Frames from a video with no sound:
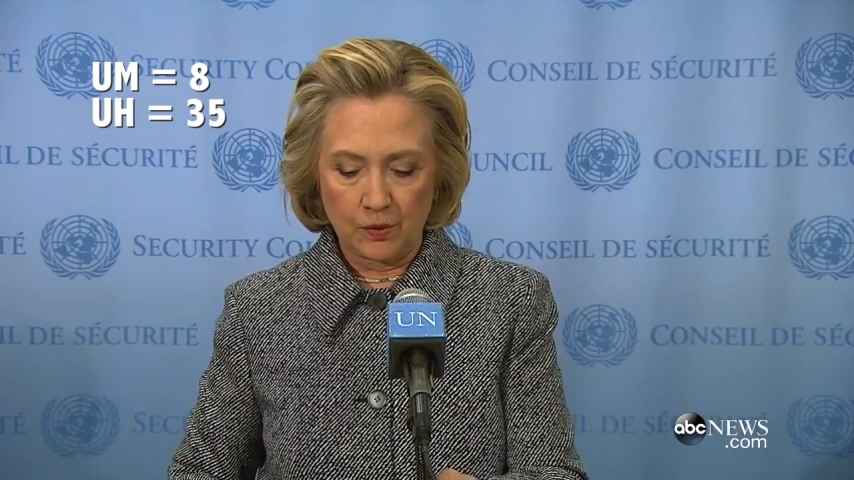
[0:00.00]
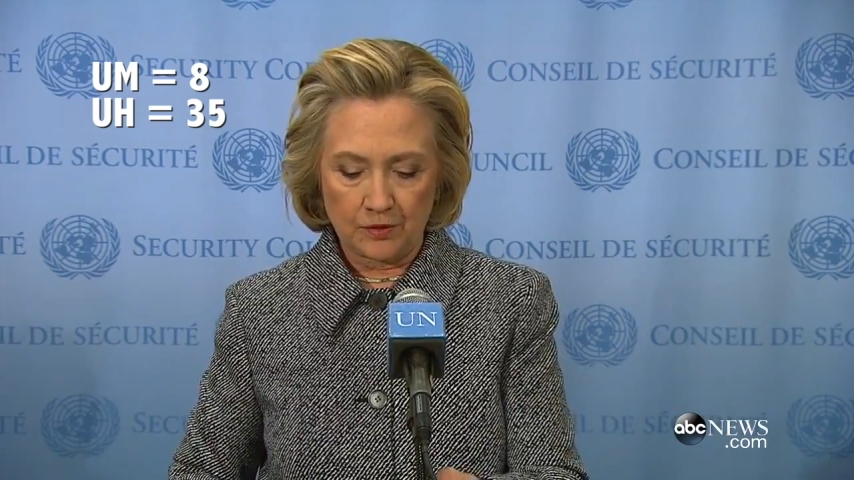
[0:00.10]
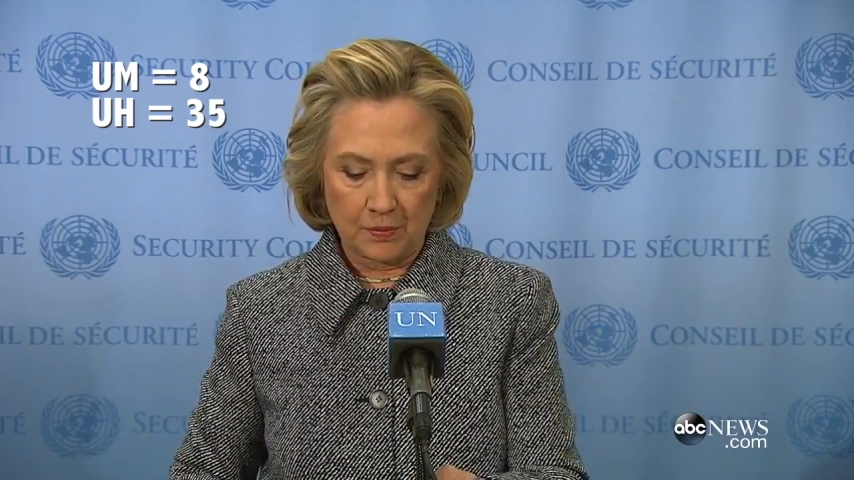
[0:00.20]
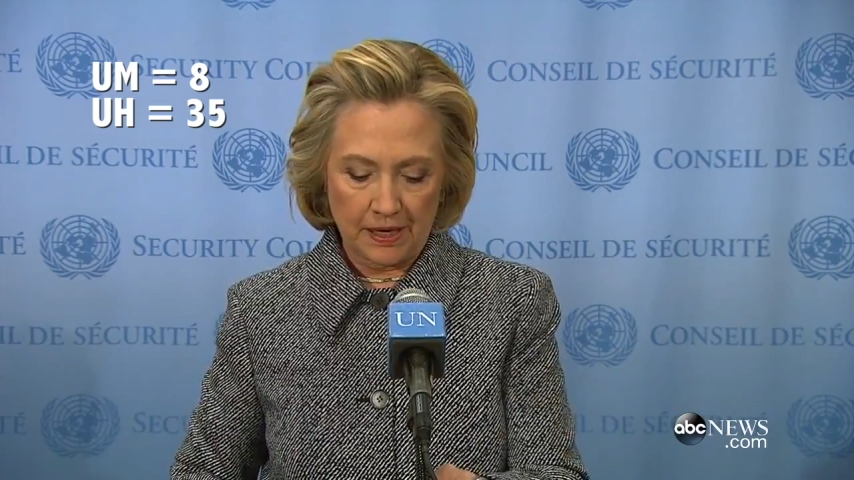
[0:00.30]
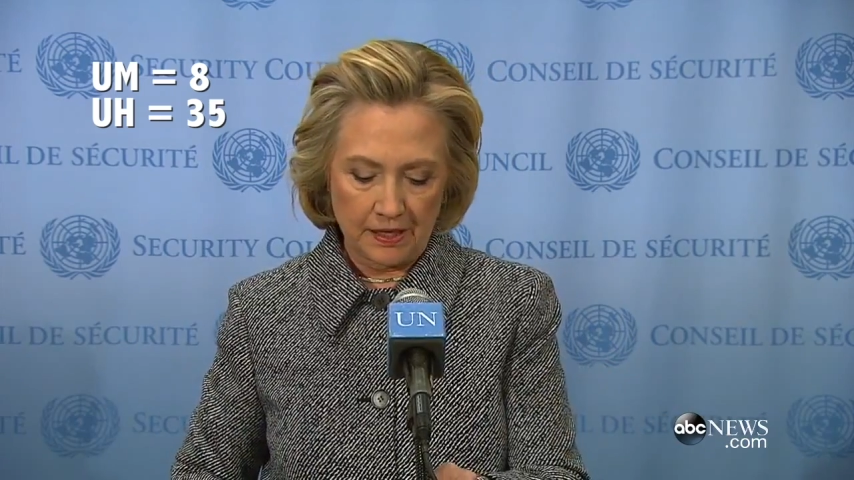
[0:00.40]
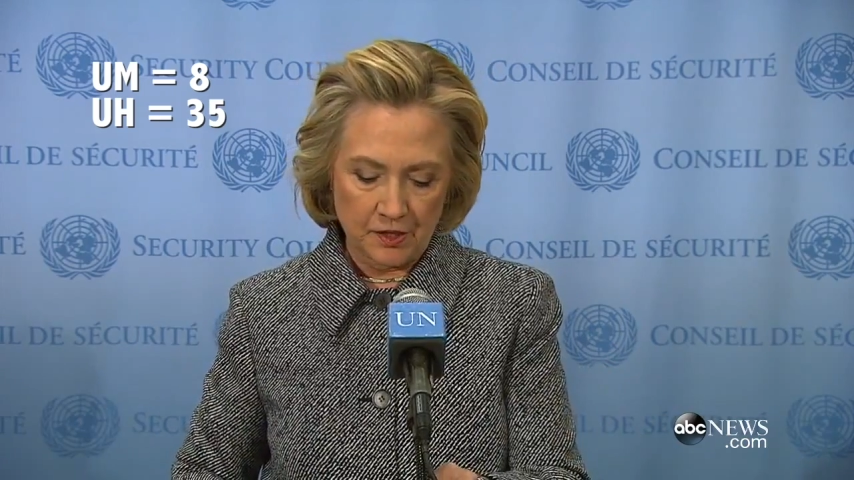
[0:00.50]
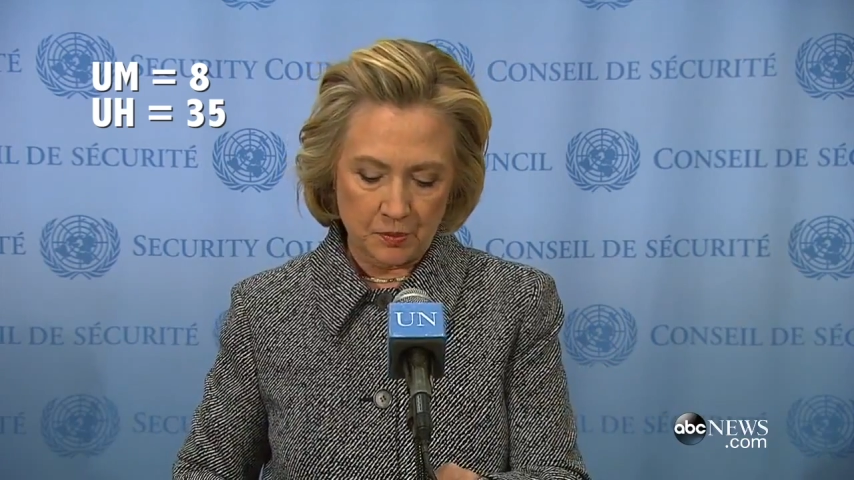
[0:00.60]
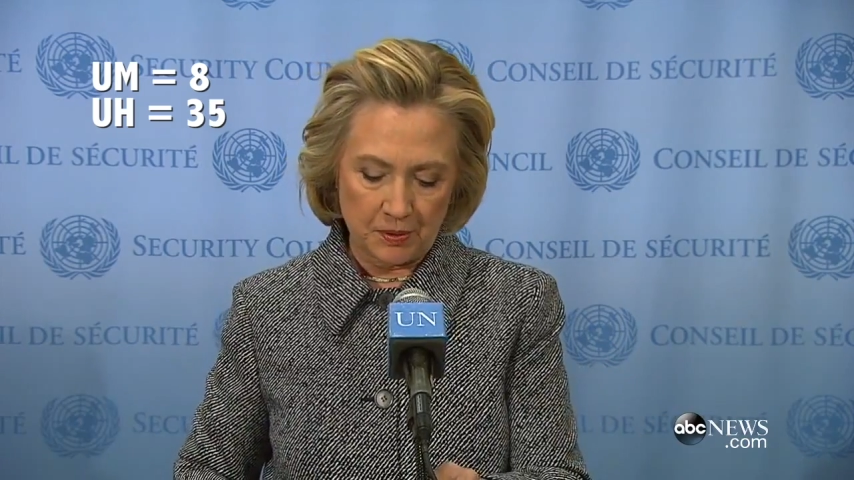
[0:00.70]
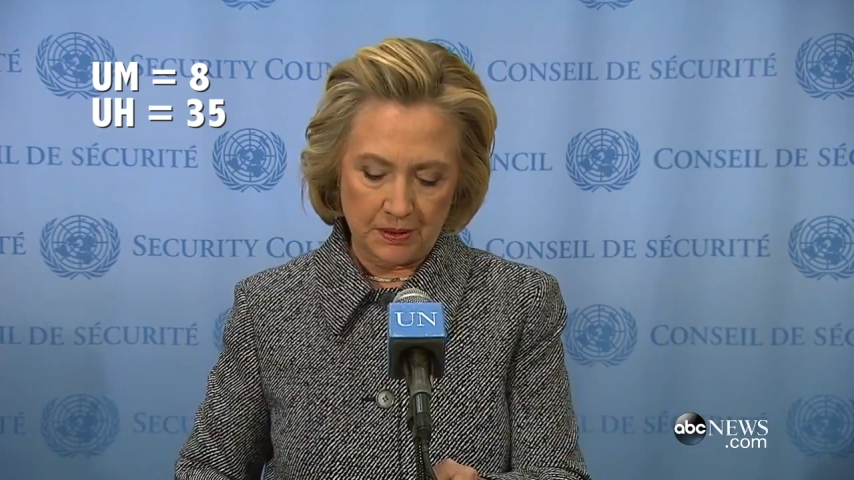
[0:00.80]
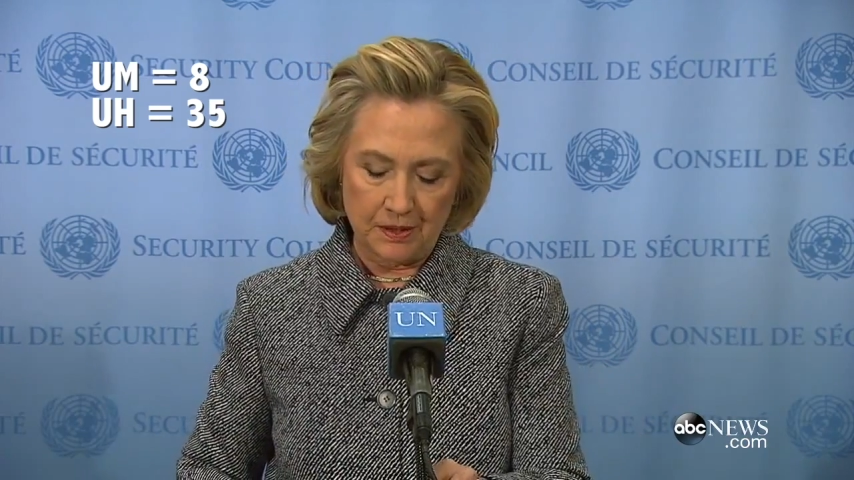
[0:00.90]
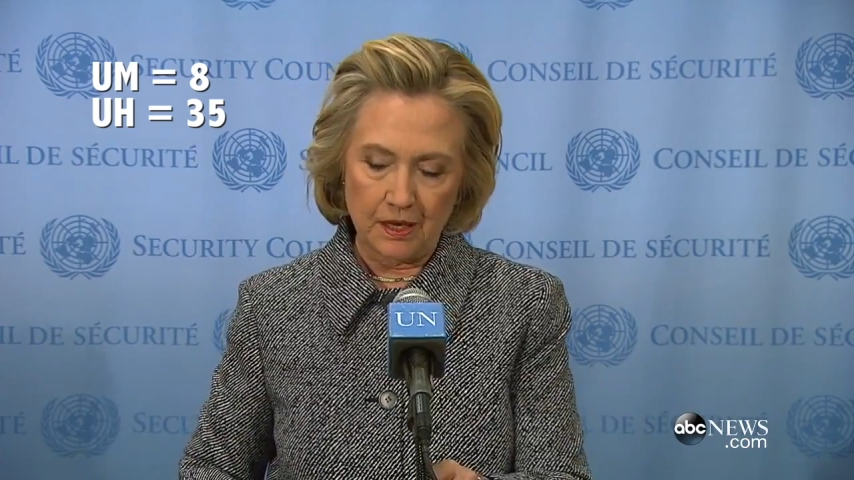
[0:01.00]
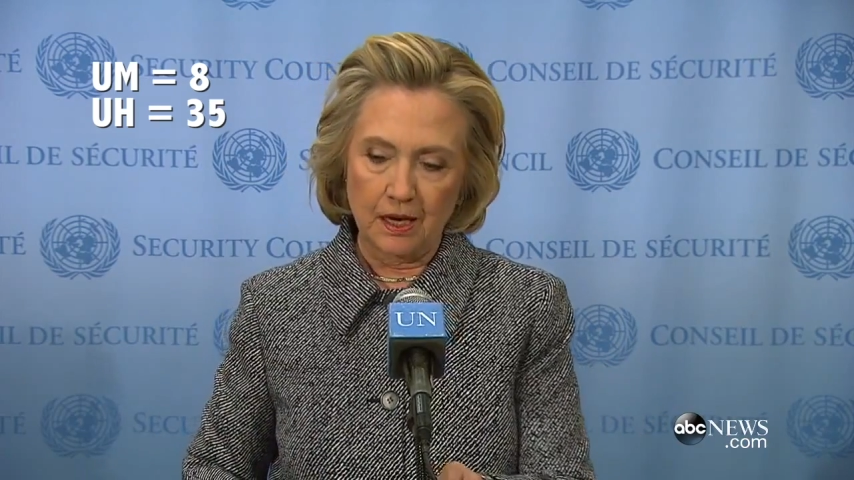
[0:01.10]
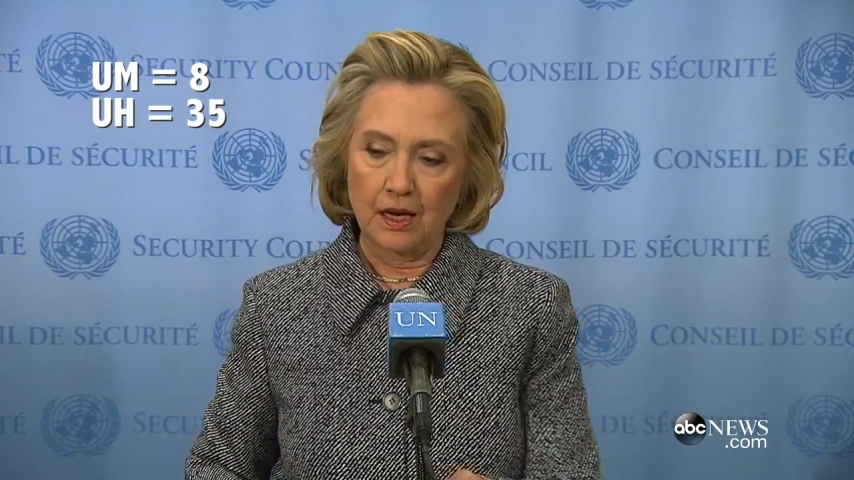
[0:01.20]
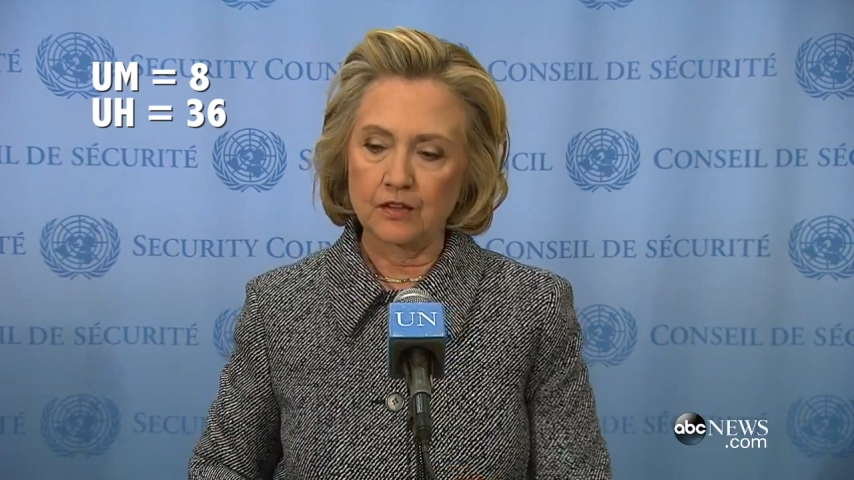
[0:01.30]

with my husband,